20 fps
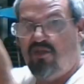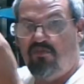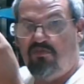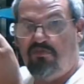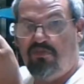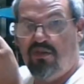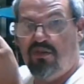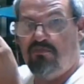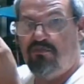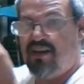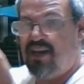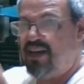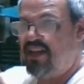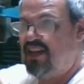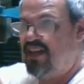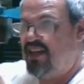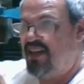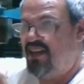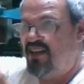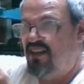Put my
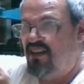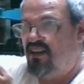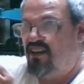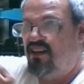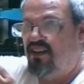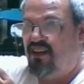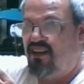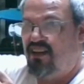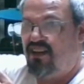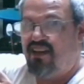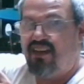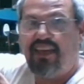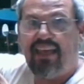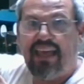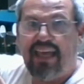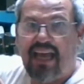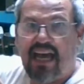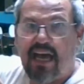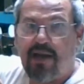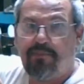
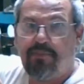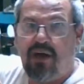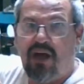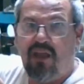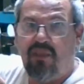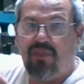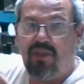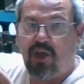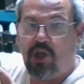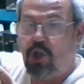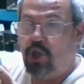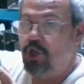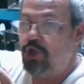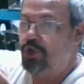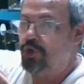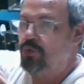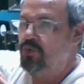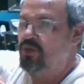cap on the glue.